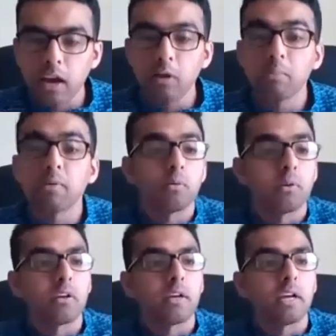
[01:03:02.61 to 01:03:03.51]
How might
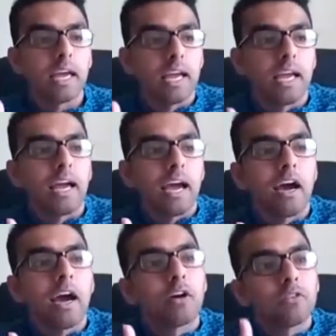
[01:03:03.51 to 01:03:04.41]
one,
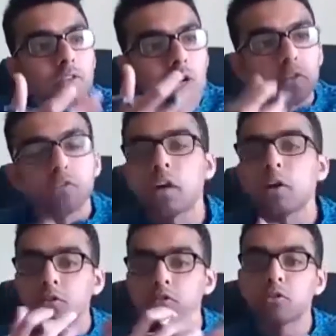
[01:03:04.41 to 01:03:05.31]
how
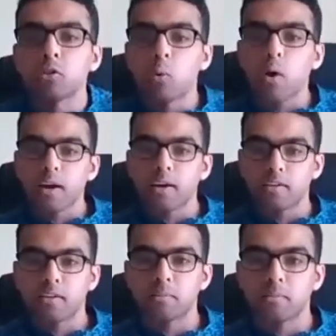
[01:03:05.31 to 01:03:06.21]
could you
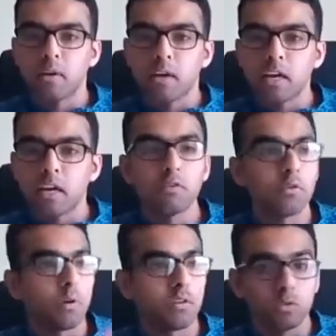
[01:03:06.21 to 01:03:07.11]
acquire them if
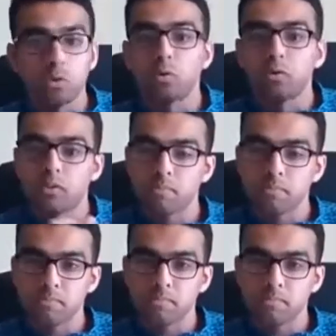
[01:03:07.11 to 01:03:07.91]
you weren't taught them?